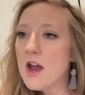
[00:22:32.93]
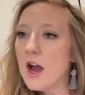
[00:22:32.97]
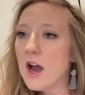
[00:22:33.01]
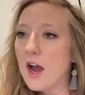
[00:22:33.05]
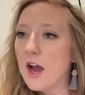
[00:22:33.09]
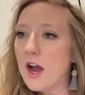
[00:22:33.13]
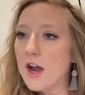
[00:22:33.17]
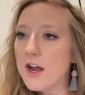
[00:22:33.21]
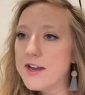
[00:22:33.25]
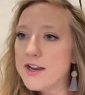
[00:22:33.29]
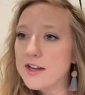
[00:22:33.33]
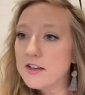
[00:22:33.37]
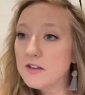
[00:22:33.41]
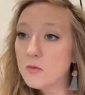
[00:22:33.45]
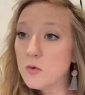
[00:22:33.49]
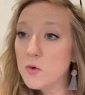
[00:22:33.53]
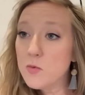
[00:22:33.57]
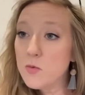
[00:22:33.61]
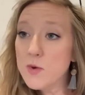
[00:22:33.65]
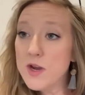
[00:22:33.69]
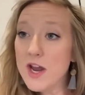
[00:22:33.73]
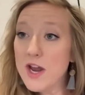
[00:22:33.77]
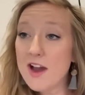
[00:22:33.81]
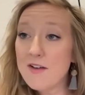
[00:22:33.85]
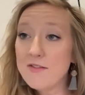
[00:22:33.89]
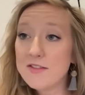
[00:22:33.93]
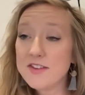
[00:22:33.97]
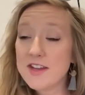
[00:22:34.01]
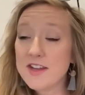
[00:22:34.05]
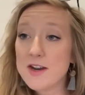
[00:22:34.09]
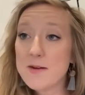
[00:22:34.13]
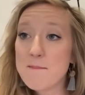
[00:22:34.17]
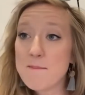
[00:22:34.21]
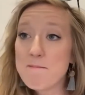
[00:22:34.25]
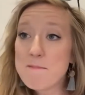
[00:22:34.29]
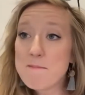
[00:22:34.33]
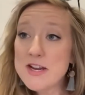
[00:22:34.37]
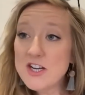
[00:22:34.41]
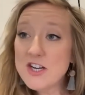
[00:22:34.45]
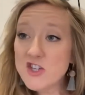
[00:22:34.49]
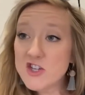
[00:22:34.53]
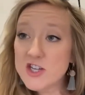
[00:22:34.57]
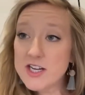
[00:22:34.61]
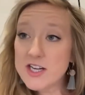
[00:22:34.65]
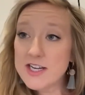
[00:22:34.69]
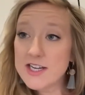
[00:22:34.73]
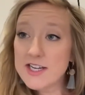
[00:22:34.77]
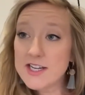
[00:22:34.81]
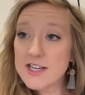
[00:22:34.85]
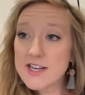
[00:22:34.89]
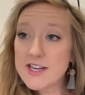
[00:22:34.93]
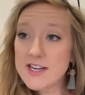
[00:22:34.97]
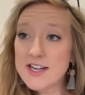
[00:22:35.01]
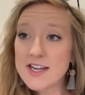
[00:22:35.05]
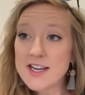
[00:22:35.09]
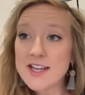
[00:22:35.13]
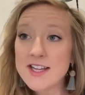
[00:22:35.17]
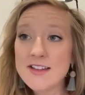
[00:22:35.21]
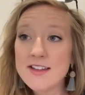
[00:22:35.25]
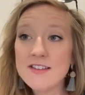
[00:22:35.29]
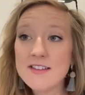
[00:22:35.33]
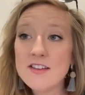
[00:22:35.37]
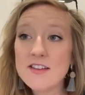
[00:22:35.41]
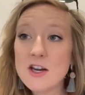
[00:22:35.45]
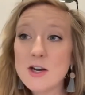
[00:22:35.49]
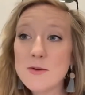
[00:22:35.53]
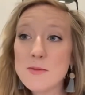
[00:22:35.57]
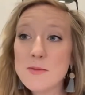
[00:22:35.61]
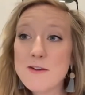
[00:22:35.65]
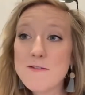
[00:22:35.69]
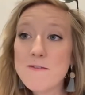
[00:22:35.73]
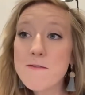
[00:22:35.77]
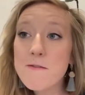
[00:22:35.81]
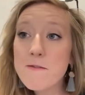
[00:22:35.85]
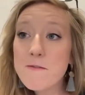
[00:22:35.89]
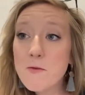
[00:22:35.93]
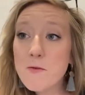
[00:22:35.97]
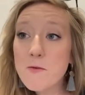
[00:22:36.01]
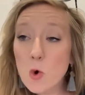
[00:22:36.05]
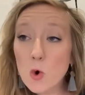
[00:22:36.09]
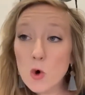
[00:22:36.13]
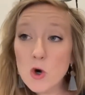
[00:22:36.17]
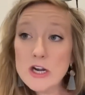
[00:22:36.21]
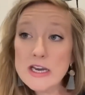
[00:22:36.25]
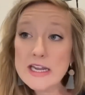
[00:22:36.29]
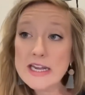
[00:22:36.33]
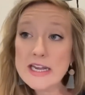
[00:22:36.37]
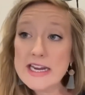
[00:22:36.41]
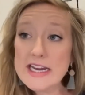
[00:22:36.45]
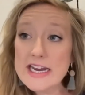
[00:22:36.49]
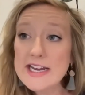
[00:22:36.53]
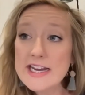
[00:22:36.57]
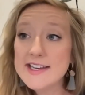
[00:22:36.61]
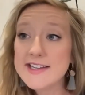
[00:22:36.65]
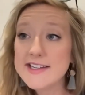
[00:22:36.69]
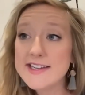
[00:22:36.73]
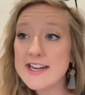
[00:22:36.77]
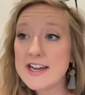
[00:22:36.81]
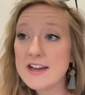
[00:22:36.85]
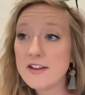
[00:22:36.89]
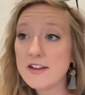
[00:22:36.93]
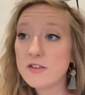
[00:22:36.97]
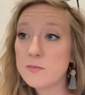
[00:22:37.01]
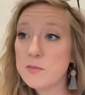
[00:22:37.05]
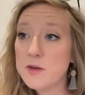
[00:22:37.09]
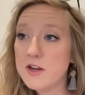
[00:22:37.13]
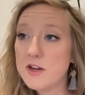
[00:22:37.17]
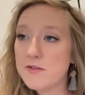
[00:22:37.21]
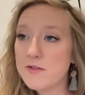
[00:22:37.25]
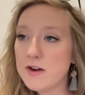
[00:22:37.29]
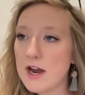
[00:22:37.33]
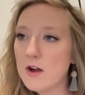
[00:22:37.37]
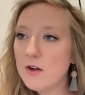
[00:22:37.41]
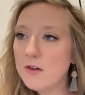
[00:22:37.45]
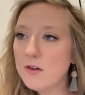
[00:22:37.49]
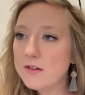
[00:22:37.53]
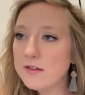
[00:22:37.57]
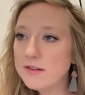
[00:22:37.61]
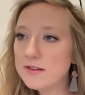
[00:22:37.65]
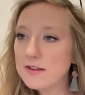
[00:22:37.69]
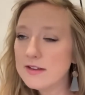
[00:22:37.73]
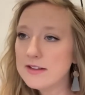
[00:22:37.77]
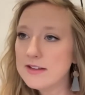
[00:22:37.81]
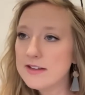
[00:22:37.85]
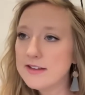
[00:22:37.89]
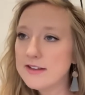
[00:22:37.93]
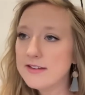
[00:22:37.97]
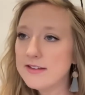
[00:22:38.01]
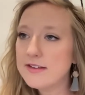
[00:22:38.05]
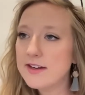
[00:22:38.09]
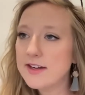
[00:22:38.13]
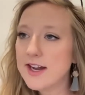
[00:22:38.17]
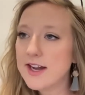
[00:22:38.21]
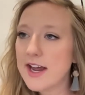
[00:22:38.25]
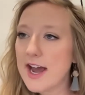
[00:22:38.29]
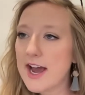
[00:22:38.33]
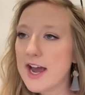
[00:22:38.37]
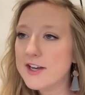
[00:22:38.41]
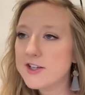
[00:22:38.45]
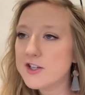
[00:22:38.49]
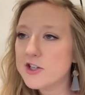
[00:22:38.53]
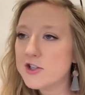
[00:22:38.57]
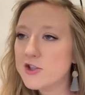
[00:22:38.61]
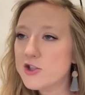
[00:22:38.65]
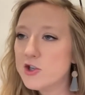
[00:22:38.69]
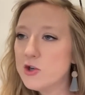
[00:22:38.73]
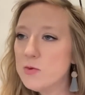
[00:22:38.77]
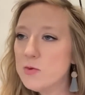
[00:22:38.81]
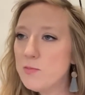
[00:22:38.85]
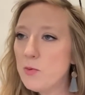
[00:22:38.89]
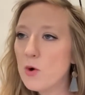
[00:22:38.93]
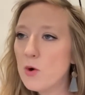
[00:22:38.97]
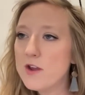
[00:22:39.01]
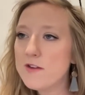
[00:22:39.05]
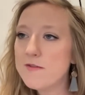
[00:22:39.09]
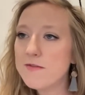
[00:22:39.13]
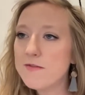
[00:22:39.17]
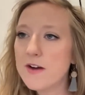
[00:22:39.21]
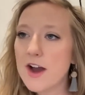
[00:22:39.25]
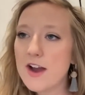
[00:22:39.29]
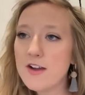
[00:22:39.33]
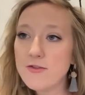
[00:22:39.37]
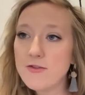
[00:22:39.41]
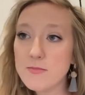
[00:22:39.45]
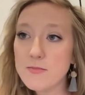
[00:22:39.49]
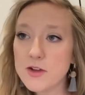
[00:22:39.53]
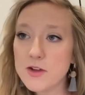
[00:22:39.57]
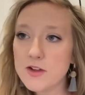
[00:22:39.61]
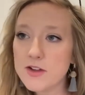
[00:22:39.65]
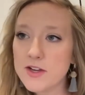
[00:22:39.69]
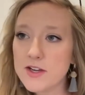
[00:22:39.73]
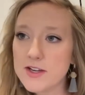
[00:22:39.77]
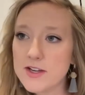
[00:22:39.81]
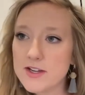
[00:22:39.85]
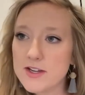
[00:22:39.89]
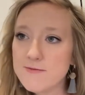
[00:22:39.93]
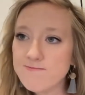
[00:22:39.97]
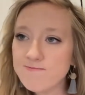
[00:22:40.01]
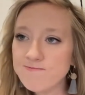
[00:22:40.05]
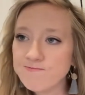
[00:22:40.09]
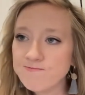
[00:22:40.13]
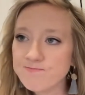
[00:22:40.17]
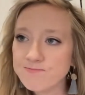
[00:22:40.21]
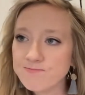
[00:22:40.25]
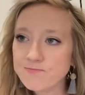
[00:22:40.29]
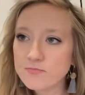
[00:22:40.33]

Uh, next one we have is out of Michigan. This is going to be 40 DSP routes listed at 2.5 million,